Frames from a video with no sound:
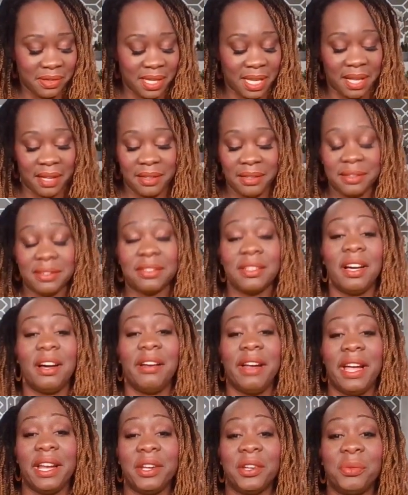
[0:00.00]
Yeah.
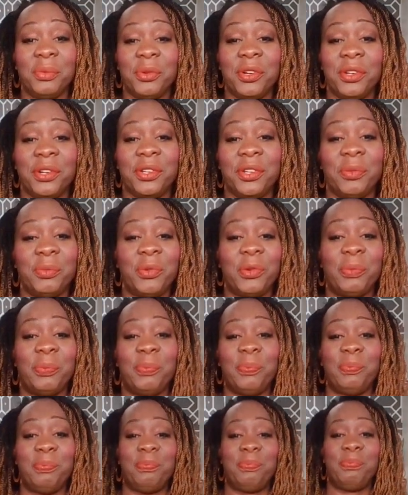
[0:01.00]
All right, no more, no more
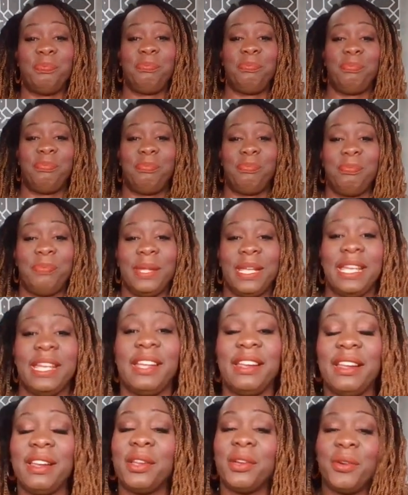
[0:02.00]

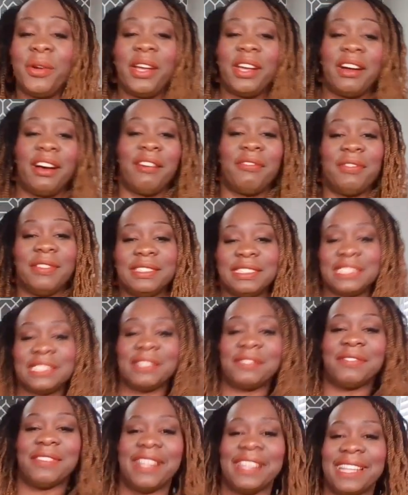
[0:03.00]
blinging and going off and
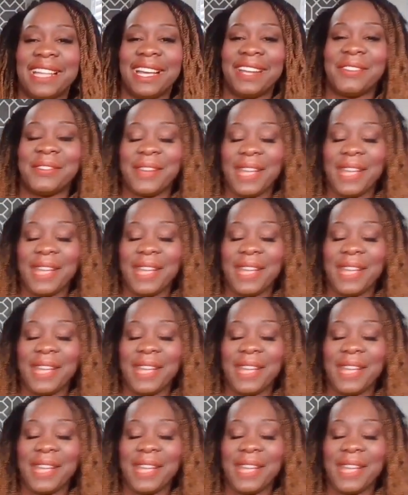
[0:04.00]
stuff like that.